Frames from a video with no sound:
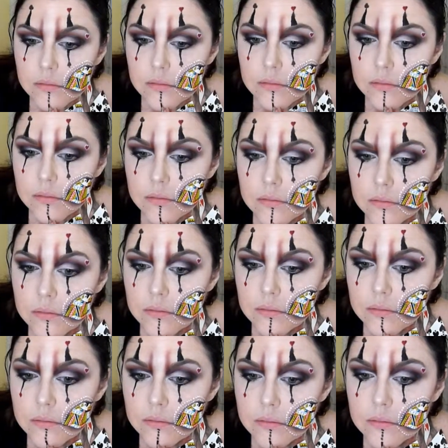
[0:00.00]
Yeah, your
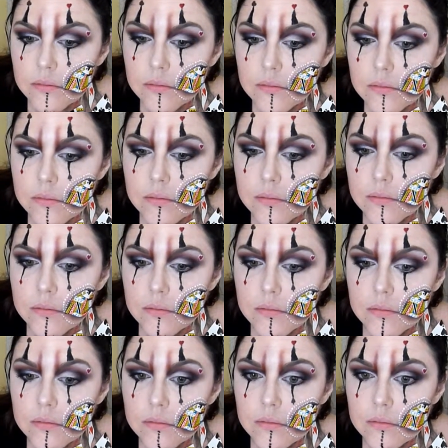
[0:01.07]
grandmama probably know
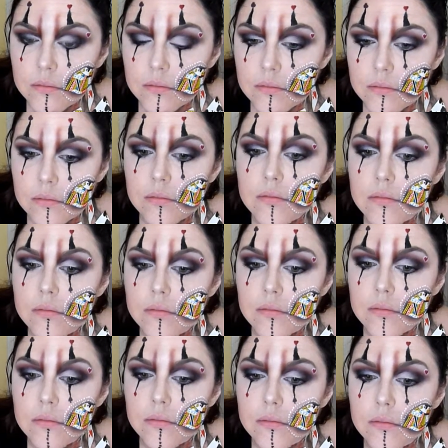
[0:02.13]
me. Get more
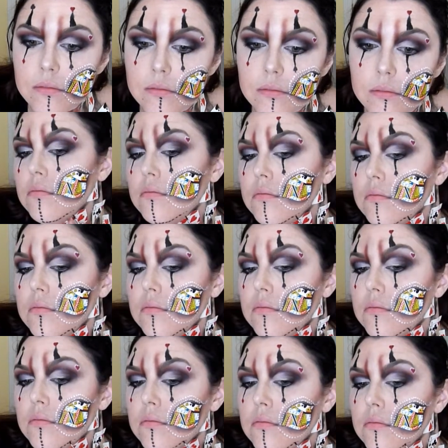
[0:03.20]
bottles, these bottles are
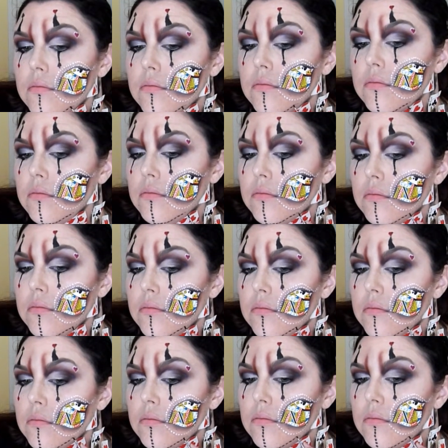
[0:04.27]
lonely. It's a moment
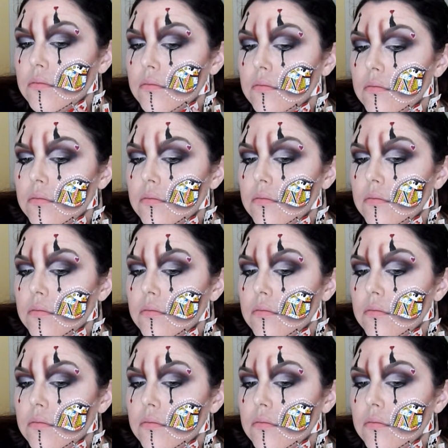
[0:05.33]
when I show up,